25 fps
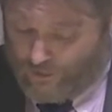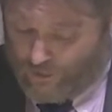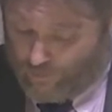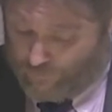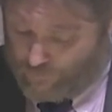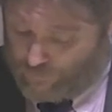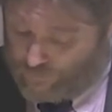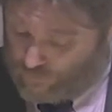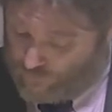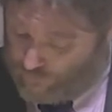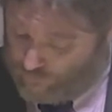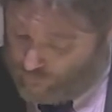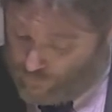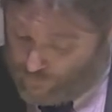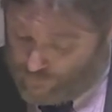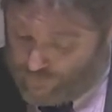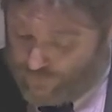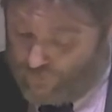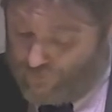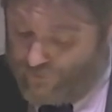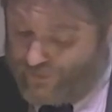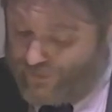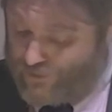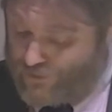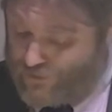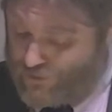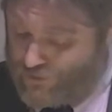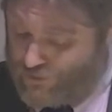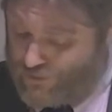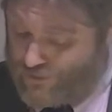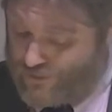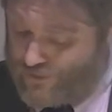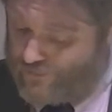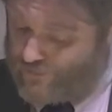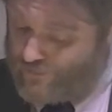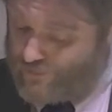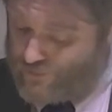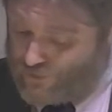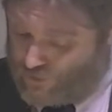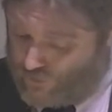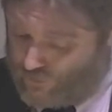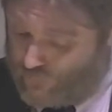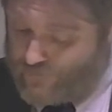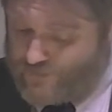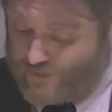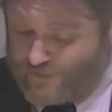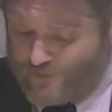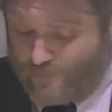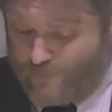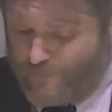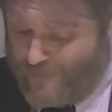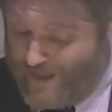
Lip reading: Our beautiful building serves as